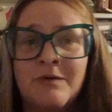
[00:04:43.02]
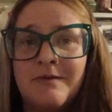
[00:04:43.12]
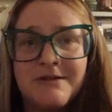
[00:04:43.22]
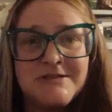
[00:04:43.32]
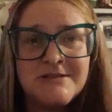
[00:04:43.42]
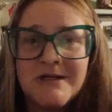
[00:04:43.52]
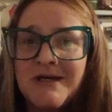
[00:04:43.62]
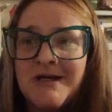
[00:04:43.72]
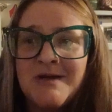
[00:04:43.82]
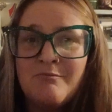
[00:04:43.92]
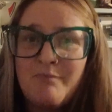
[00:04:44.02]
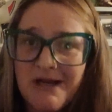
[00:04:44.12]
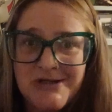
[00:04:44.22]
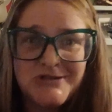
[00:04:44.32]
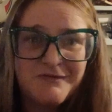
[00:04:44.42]
that's
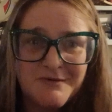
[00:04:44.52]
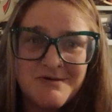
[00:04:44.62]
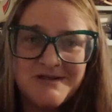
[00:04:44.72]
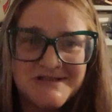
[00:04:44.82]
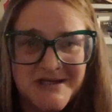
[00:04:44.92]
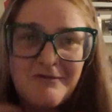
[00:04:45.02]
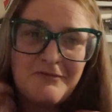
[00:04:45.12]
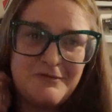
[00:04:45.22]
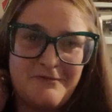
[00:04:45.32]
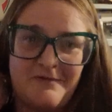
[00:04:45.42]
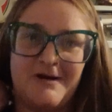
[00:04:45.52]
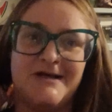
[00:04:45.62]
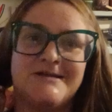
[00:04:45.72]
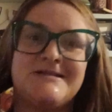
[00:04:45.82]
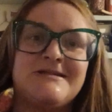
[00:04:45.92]
beige food is safe food for
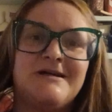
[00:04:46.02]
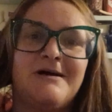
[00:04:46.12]
us.